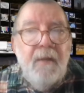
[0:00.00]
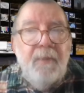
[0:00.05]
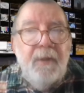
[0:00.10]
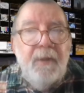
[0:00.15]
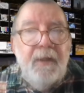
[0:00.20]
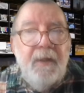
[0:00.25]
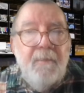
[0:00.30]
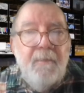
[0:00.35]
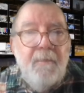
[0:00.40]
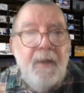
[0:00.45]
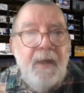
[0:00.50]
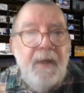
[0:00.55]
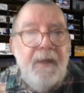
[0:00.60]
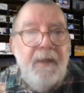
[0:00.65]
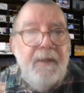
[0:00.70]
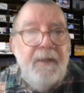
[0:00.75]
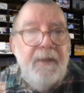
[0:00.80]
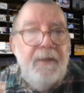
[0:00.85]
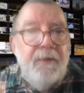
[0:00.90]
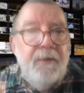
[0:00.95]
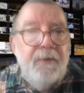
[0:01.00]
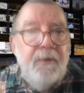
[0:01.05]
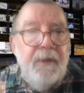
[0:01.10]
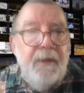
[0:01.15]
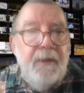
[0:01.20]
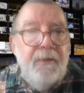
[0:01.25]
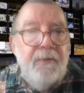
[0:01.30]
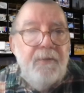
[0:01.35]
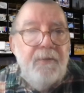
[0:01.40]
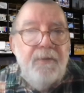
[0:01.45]
but commodity
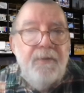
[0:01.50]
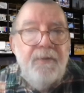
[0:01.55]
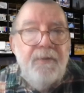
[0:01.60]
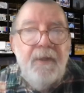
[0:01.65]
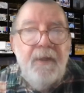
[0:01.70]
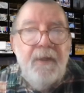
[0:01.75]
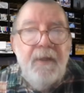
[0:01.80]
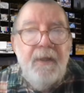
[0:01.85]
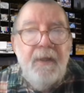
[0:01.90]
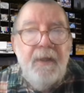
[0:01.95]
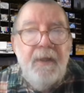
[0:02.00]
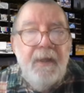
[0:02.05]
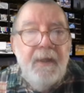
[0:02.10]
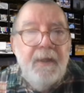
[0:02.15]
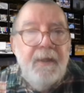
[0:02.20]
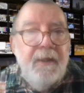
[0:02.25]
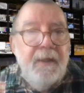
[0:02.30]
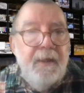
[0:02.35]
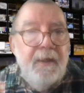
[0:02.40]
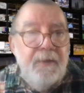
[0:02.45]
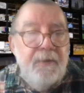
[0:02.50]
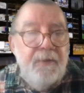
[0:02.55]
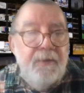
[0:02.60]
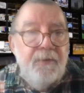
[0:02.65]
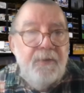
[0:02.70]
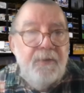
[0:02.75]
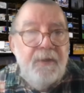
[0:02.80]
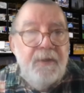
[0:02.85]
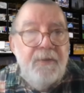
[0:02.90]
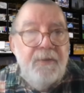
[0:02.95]
traders,
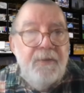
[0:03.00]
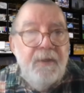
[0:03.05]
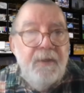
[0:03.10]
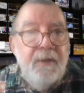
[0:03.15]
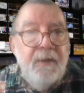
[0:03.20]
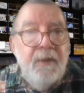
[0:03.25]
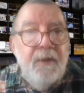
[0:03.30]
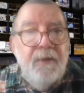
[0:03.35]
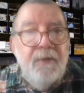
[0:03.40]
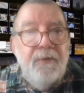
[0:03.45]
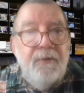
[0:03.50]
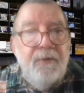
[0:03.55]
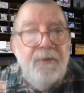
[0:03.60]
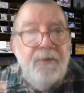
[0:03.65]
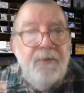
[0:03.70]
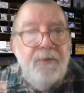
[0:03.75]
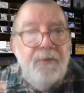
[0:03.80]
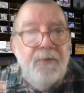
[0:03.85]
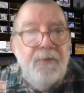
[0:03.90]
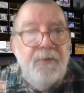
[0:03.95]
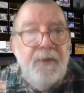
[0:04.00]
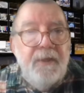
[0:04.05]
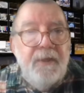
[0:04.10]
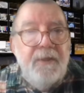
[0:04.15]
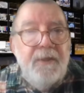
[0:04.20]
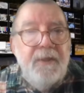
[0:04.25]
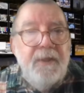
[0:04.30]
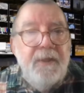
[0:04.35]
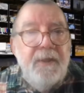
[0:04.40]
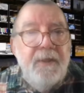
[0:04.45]
countries,
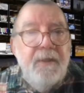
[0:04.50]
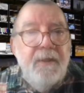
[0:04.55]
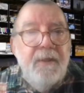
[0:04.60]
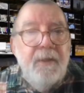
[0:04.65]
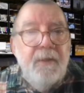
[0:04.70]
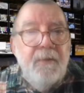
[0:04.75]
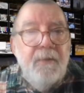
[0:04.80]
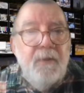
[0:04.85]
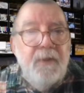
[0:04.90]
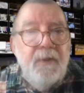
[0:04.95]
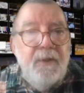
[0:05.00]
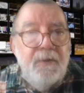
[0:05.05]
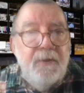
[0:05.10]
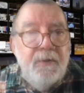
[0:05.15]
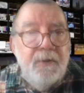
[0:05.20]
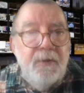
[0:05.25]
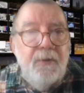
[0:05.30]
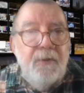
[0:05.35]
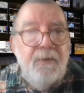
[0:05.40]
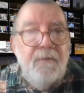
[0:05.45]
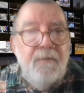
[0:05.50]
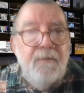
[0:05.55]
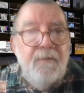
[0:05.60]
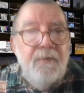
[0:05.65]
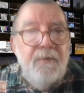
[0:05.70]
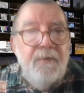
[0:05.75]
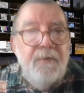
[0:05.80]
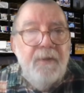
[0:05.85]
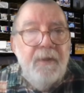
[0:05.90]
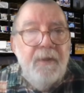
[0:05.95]
strategic
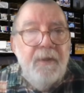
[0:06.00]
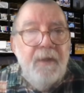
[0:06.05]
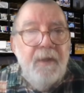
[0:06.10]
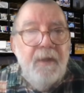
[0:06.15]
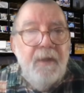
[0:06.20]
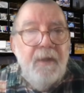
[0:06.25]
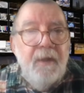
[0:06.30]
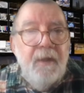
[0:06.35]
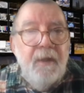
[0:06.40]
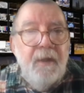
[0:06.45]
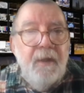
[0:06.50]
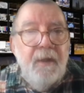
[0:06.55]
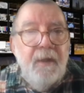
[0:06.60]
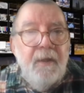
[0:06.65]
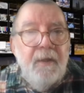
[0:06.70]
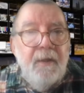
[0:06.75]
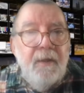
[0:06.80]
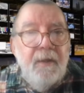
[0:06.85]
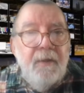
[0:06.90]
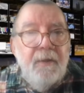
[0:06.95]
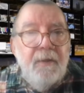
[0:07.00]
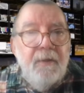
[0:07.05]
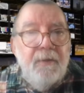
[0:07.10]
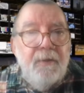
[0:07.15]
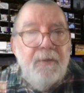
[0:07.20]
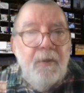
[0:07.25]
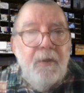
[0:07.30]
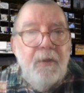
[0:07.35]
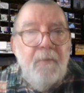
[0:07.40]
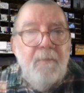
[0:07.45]
reserves
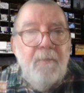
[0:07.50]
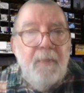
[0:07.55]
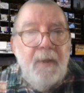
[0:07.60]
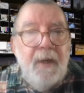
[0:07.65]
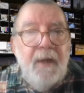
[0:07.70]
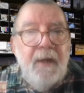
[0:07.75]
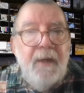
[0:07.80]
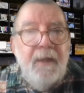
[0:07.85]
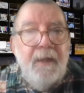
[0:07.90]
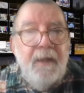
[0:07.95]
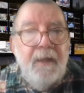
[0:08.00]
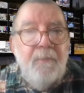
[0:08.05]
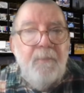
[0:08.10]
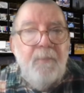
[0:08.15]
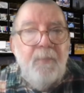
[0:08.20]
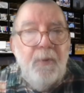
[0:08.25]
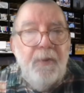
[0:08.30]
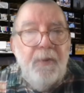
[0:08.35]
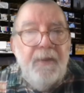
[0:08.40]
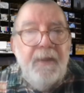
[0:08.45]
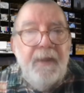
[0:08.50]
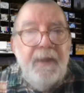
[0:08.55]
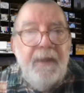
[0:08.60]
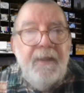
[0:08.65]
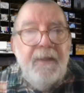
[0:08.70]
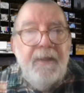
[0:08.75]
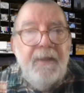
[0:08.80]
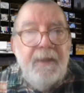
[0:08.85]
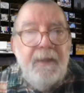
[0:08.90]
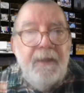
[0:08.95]
start buying up what they
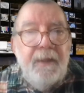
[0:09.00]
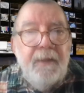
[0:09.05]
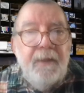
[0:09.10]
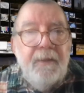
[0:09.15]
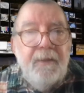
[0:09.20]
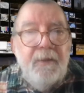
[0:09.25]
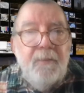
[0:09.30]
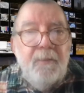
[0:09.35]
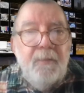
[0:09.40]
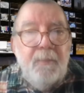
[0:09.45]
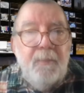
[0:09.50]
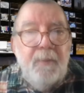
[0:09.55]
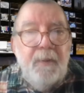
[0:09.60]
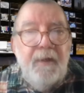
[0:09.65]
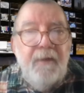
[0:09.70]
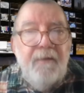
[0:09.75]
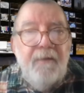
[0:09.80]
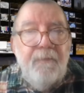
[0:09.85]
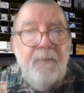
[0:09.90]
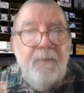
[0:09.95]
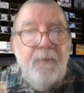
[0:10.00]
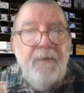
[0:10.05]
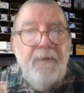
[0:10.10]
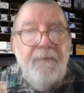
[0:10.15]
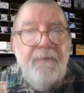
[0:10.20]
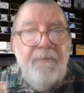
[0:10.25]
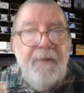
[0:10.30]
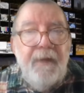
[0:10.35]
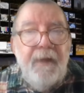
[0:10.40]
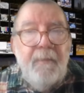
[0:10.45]
can get to prepare for
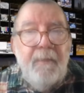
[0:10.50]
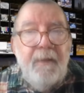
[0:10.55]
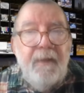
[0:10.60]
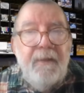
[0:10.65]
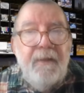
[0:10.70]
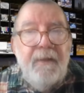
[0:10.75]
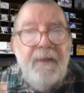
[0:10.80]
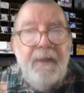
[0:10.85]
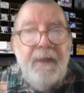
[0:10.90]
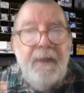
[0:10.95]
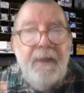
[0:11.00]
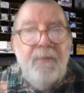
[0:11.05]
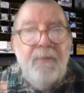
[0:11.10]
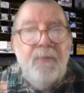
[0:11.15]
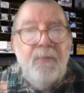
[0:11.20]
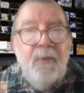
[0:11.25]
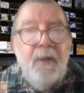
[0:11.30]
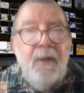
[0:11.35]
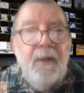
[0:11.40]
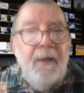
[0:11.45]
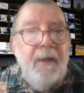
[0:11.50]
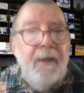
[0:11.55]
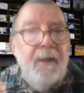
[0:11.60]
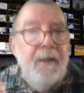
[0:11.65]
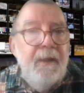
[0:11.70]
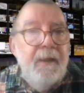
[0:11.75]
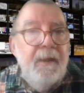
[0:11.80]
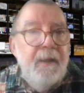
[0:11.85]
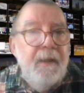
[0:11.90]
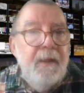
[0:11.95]
the famine. And that's
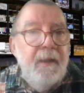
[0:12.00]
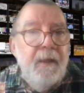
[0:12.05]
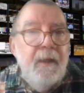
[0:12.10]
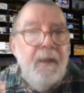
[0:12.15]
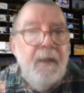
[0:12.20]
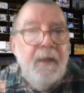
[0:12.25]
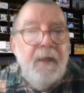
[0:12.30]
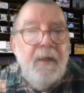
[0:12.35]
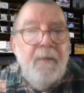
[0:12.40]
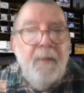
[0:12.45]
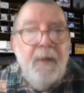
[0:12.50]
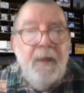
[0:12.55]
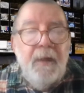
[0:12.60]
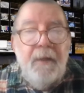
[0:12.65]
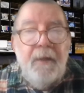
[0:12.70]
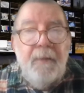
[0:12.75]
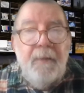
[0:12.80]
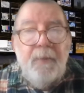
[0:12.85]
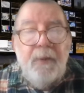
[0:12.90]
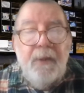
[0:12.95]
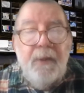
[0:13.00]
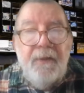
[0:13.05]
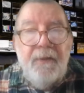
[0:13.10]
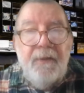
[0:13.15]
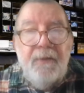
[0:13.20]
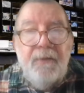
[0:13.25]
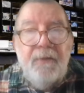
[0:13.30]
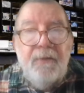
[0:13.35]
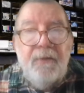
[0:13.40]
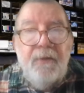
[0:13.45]
why commodity
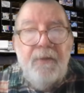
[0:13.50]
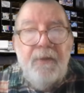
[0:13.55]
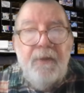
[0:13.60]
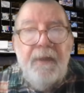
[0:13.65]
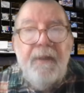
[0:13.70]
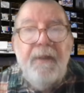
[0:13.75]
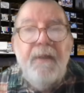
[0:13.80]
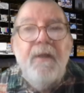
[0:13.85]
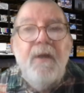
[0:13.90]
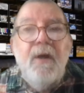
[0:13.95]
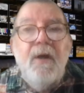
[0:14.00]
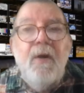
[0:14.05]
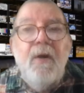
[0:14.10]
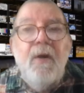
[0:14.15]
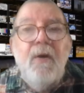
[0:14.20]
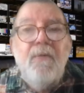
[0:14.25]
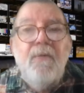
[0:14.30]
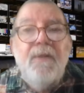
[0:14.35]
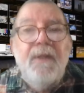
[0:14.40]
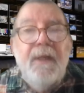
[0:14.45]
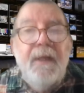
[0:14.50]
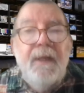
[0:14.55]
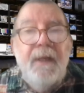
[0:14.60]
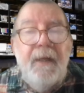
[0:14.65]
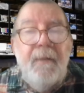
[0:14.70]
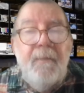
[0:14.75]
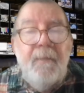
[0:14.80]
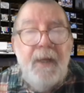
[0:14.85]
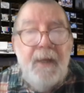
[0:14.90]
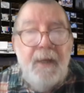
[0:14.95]
prices are at an
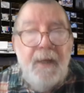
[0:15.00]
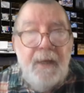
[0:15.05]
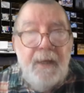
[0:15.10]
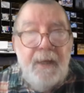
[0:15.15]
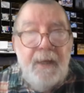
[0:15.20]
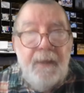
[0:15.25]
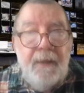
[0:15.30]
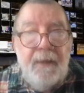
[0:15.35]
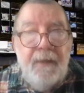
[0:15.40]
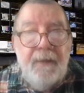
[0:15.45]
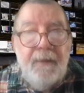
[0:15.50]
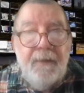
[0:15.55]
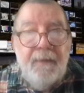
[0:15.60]
all-time high.